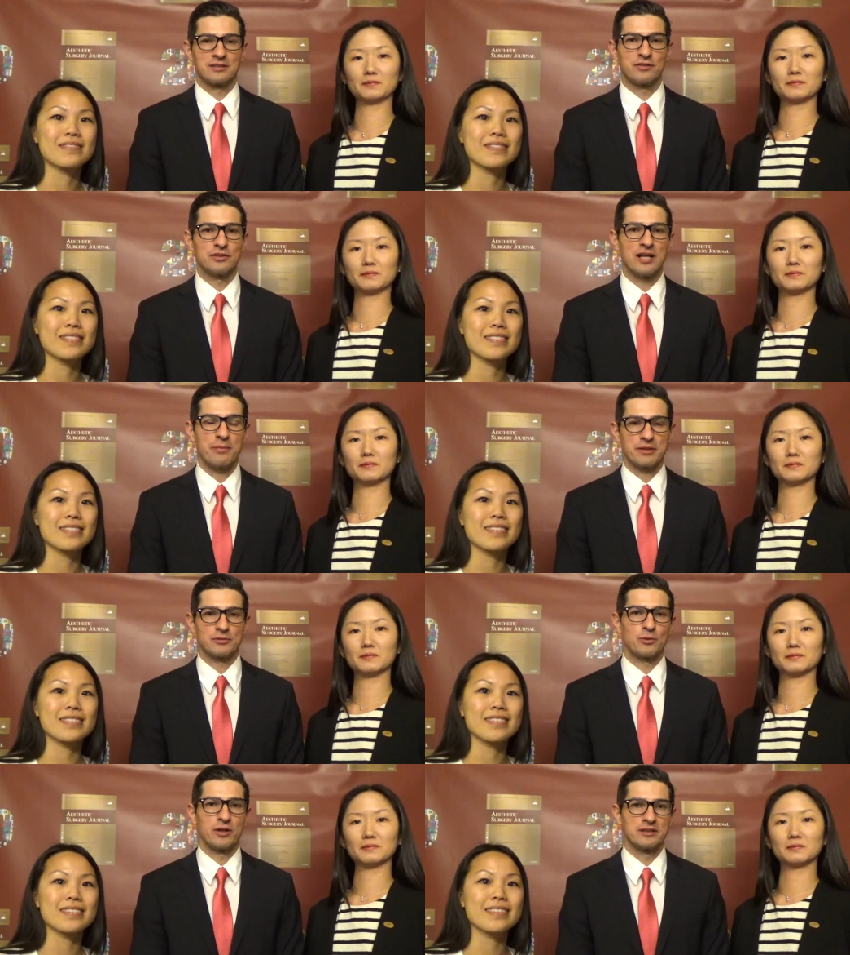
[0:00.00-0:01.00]
Speaker 1: a few
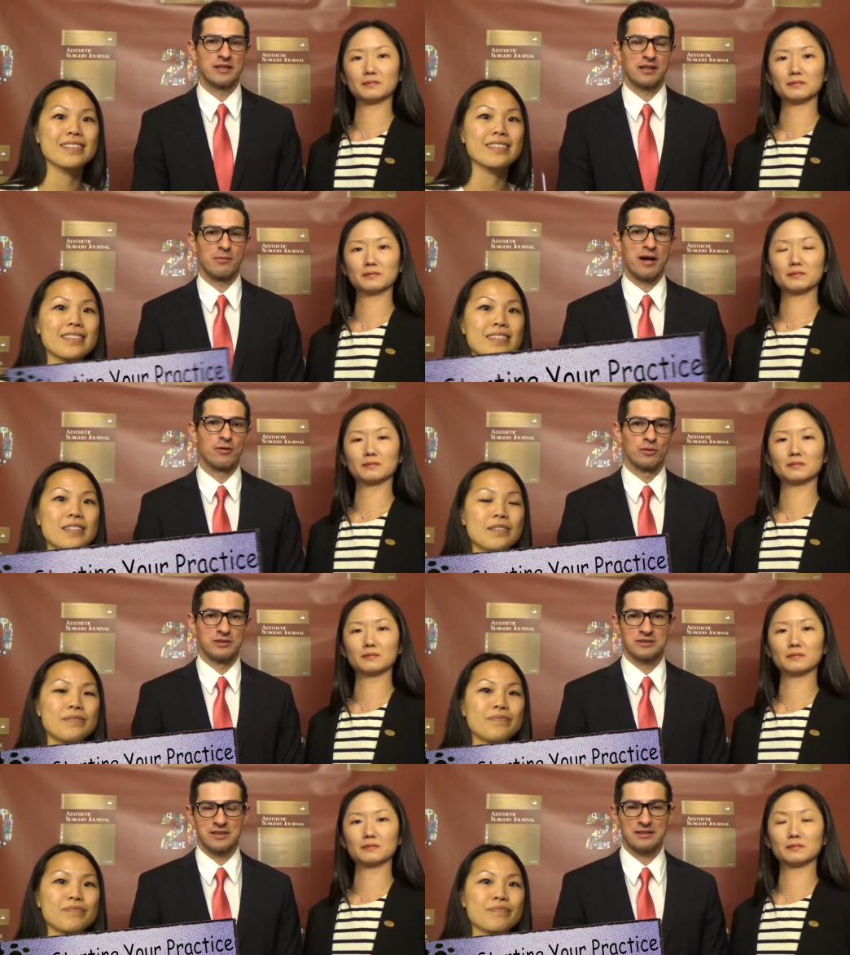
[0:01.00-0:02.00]
topics. We want to talk about
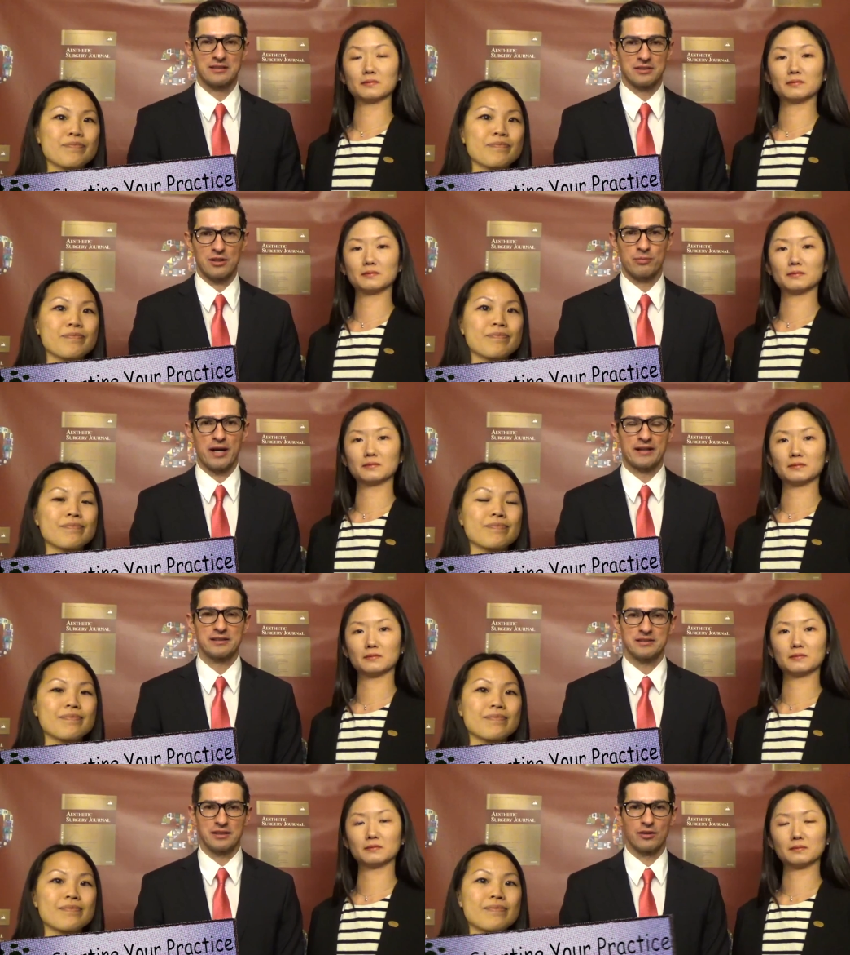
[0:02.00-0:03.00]
what it's like to start
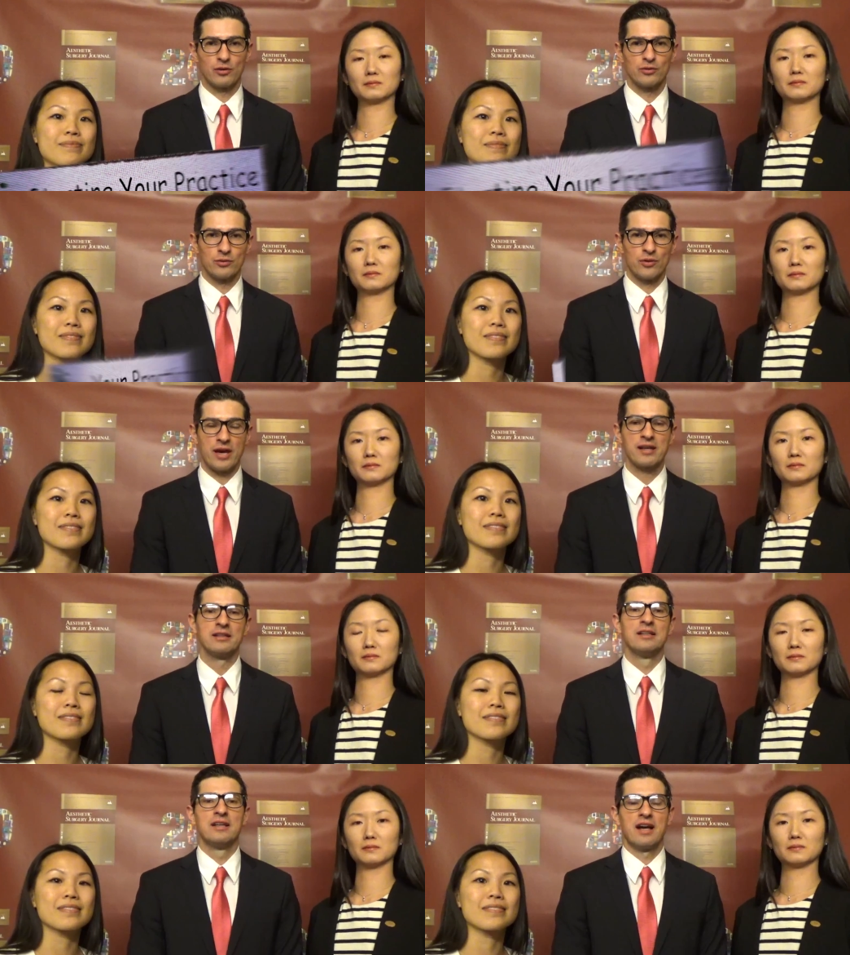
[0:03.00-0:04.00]
practice and going through that.
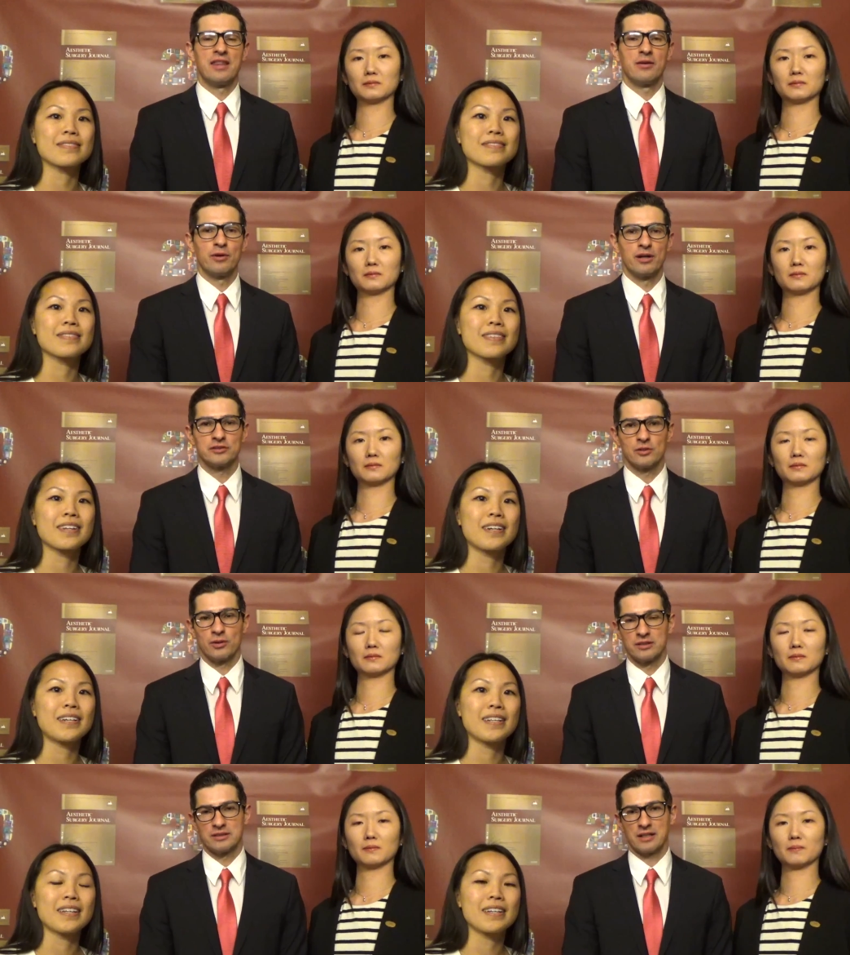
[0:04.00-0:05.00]
And then we also
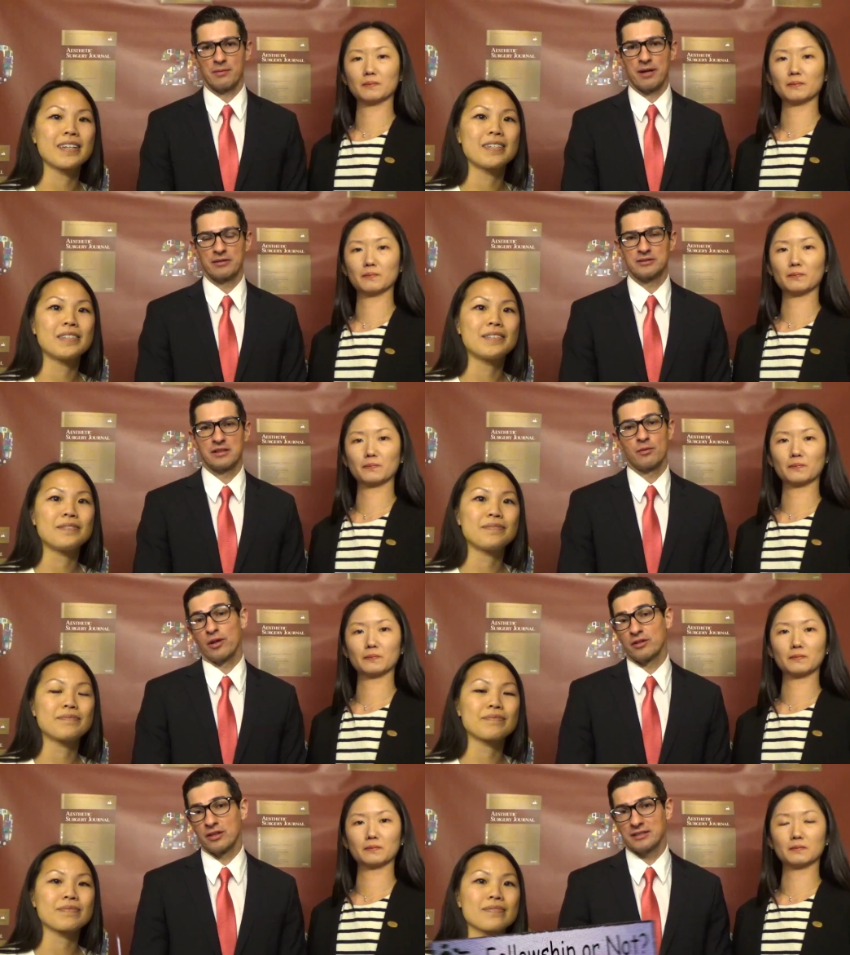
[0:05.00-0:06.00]
want to talk about uh,
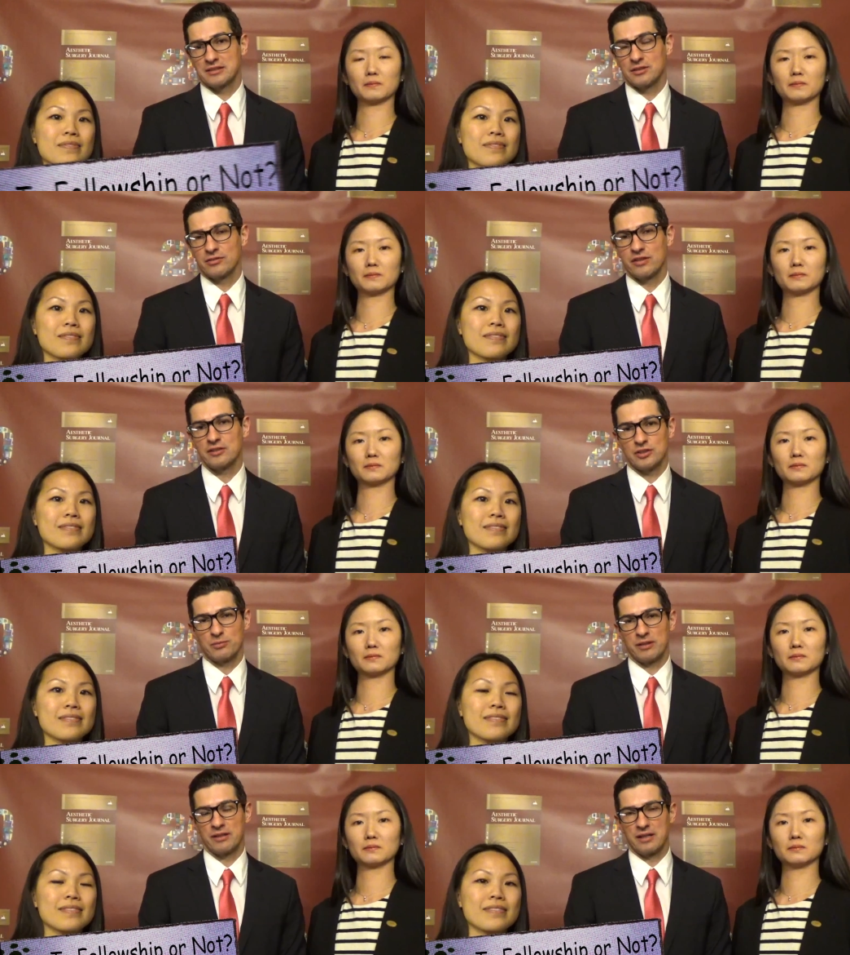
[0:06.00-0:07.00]
whether or not to do a
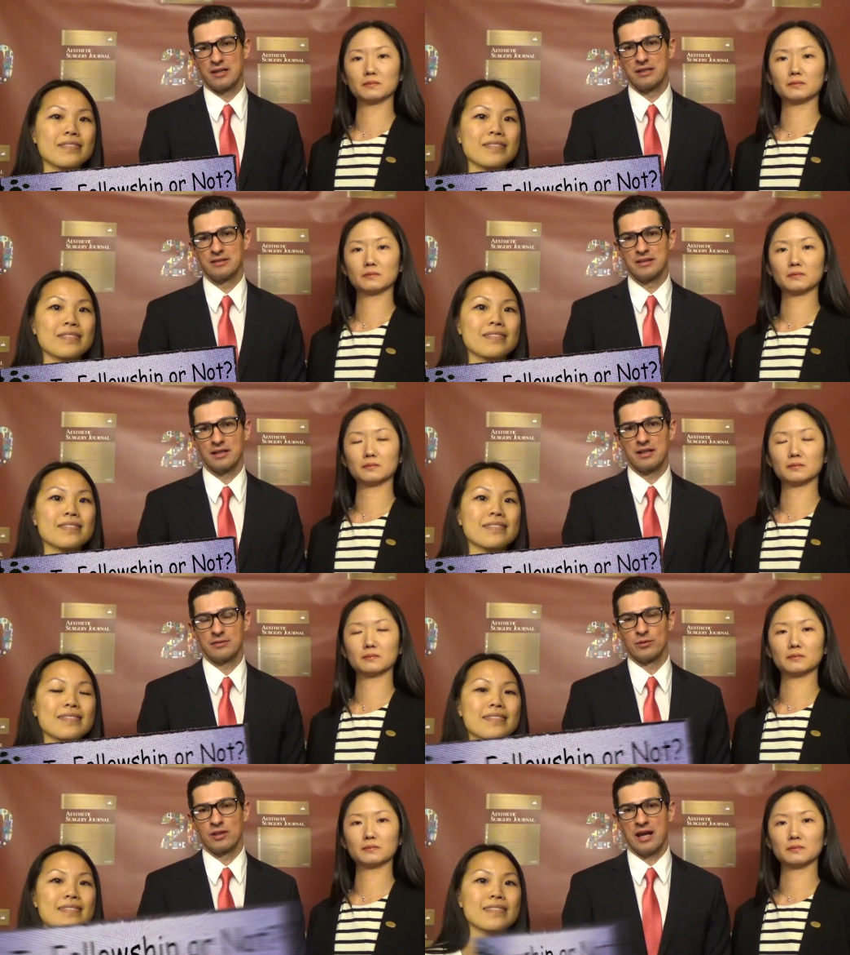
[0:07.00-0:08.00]
fellowship and, and
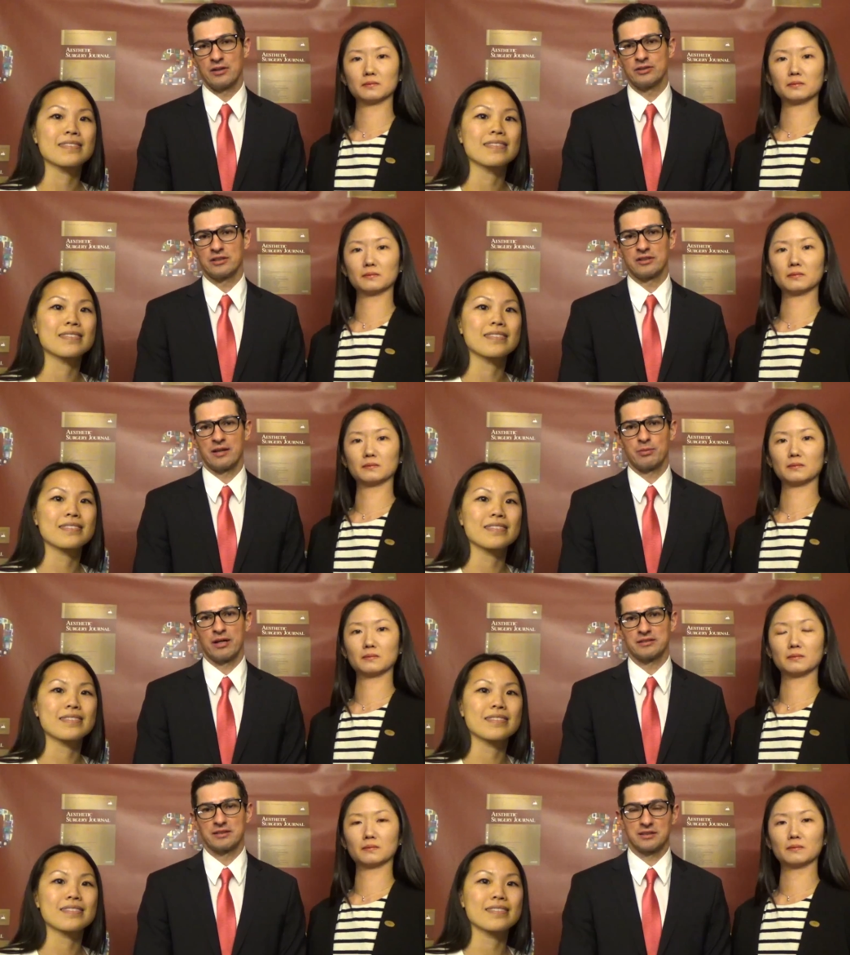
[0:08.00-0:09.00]
uh, how you start that
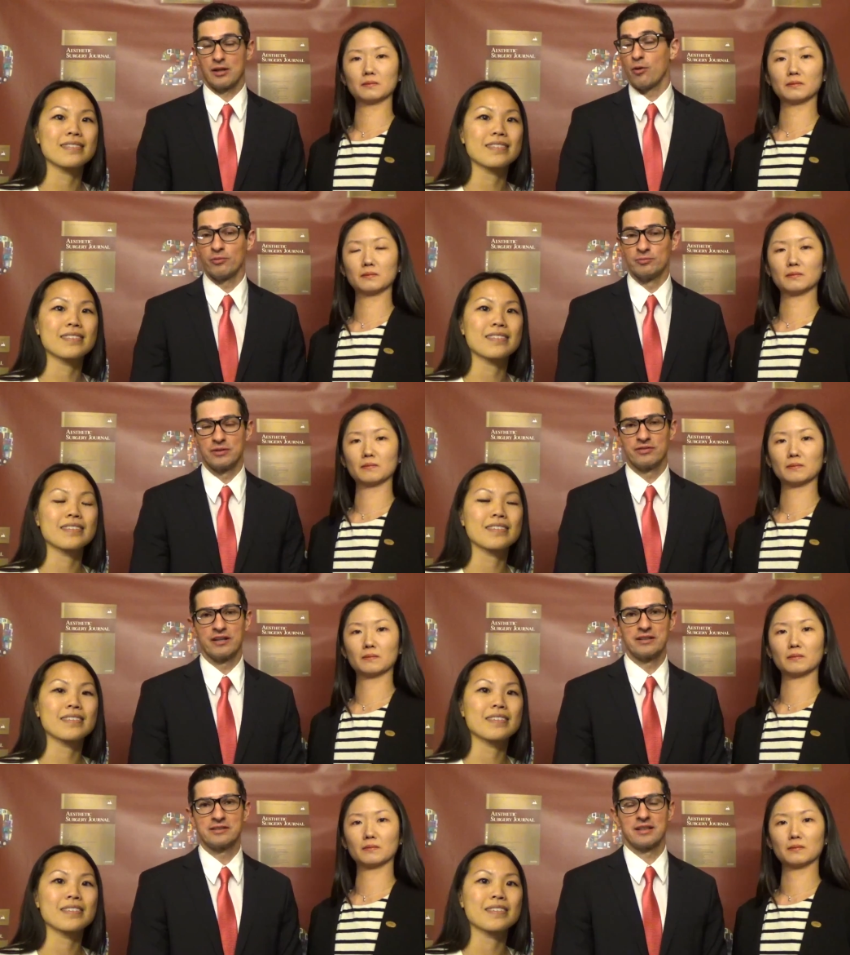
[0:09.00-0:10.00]
process. And I hope you
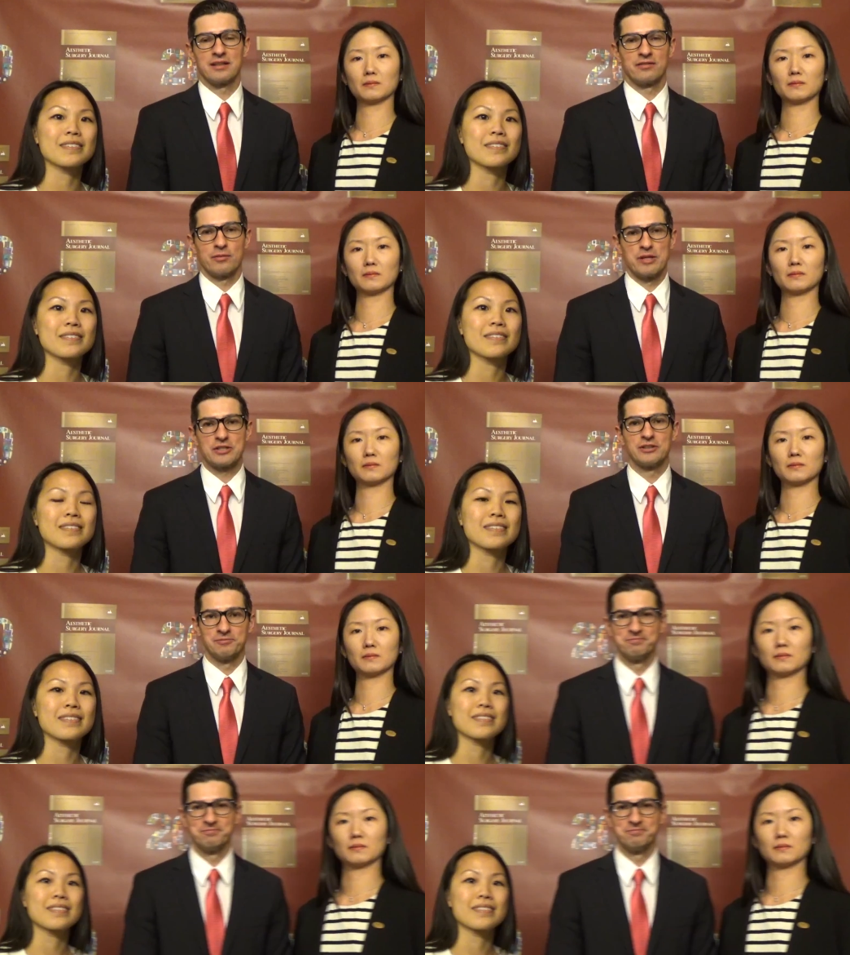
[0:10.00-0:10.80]
find it uh, informational.